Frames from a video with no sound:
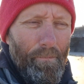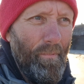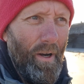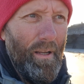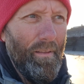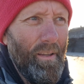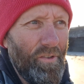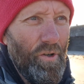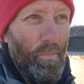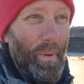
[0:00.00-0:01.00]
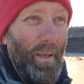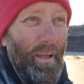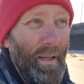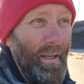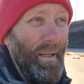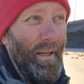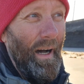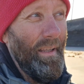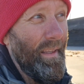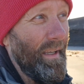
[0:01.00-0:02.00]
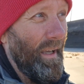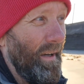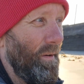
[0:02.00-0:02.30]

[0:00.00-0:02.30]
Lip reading: right? This should be, I think,